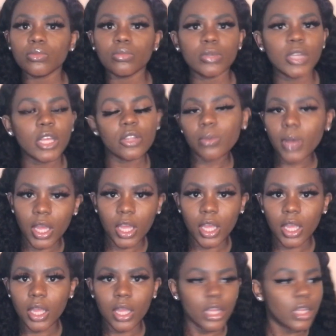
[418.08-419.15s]
guess what?
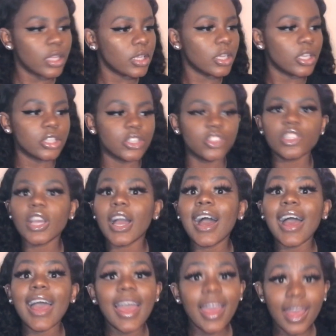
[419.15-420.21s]
She got
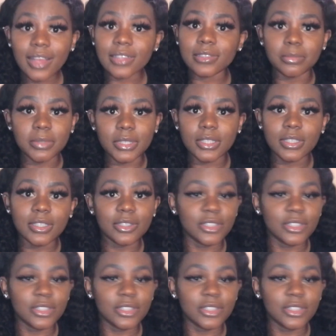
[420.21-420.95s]
her ass beat.